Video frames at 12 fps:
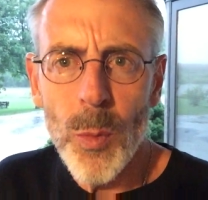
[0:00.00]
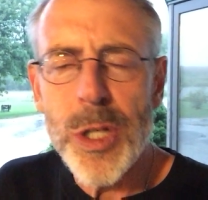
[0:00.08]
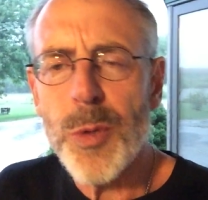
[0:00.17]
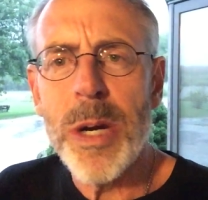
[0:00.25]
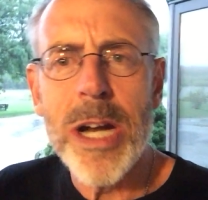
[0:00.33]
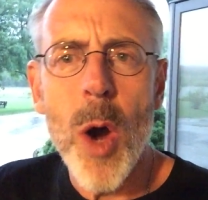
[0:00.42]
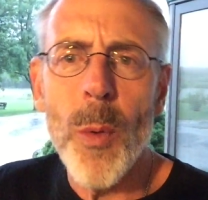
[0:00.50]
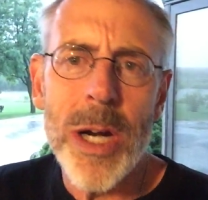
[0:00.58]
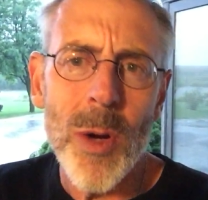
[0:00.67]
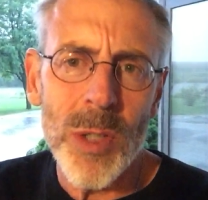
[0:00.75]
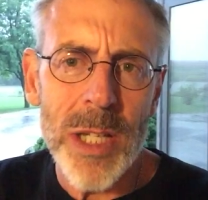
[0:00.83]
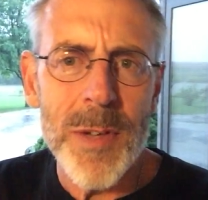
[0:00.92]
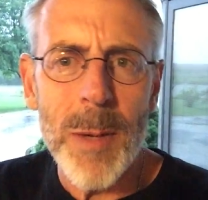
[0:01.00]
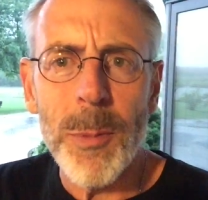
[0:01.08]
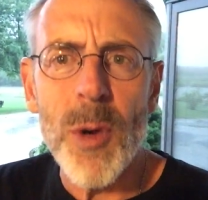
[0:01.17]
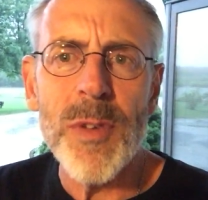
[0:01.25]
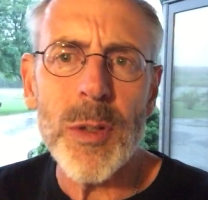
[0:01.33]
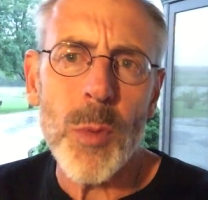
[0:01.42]
which we know we don't live in a
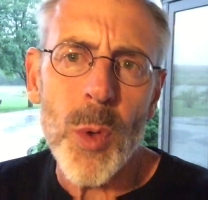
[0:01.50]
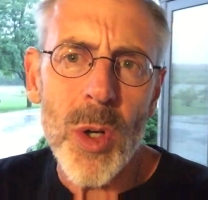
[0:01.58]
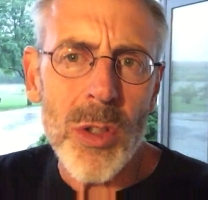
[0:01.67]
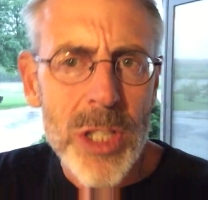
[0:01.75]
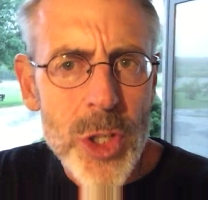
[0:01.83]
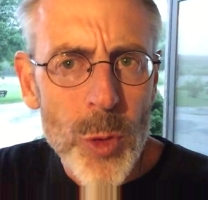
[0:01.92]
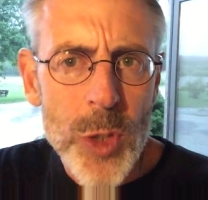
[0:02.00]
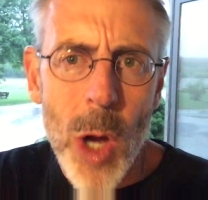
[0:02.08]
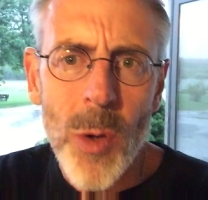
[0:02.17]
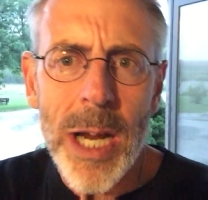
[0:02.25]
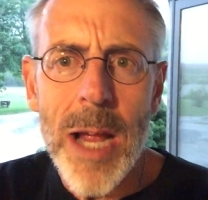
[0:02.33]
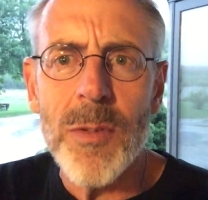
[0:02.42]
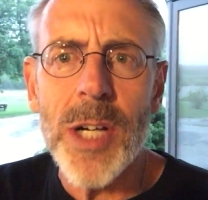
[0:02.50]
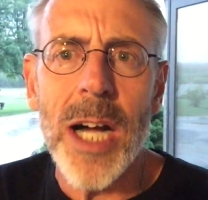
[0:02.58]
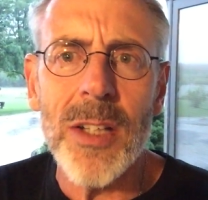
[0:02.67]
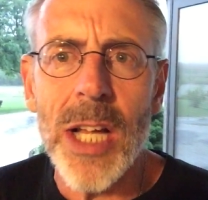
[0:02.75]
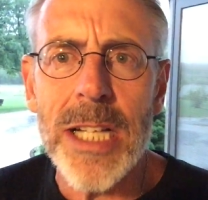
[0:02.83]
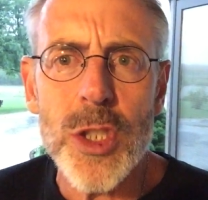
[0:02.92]
perfect world and you don't have
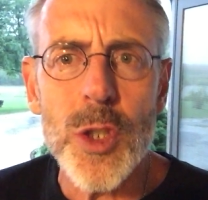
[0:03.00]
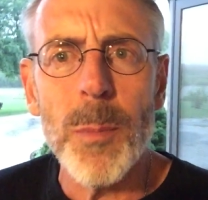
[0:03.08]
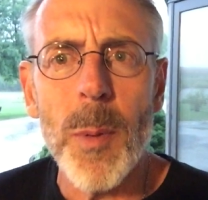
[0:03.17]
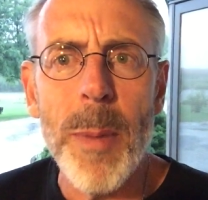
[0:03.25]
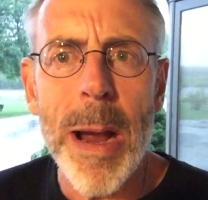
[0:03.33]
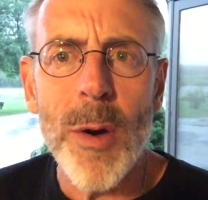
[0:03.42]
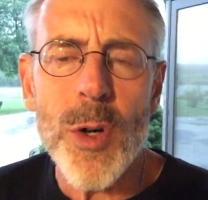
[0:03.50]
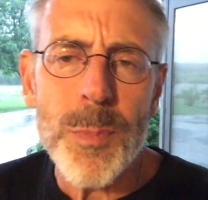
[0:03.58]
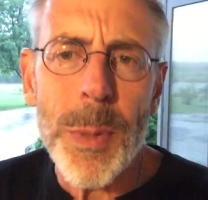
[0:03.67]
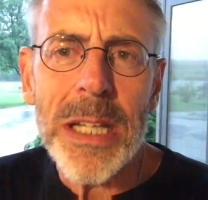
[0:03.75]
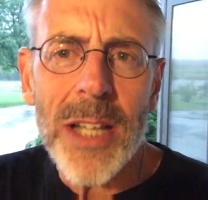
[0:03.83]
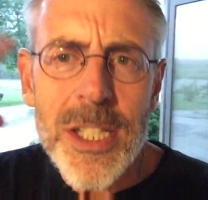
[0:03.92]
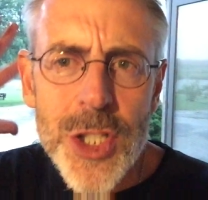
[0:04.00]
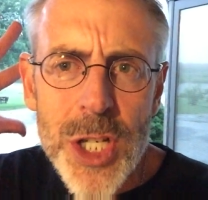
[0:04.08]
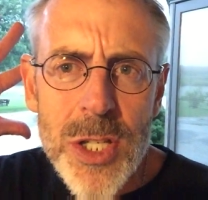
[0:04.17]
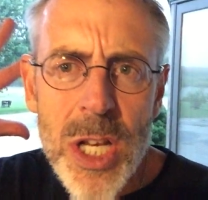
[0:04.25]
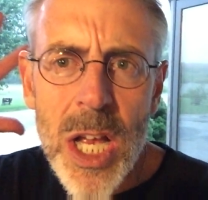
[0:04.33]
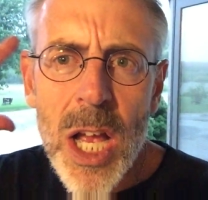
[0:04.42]
godlike superpowers, but let's
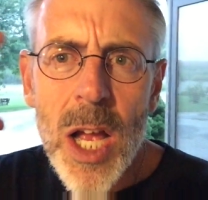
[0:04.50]
just